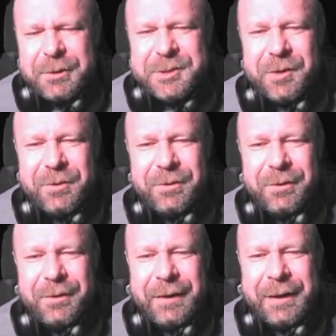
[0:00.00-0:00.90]
So
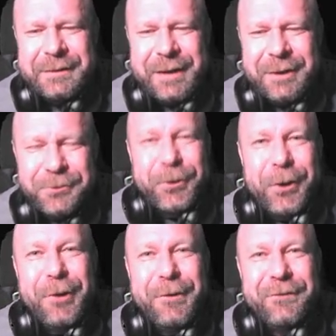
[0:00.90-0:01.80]
and how to
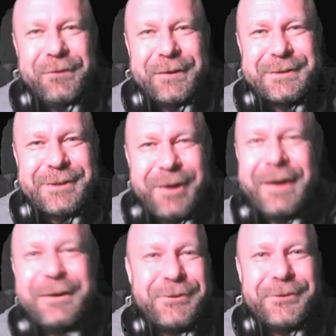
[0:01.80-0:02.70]
grow a thing. So
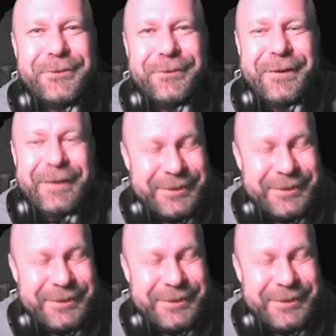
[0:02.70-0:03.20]
I do.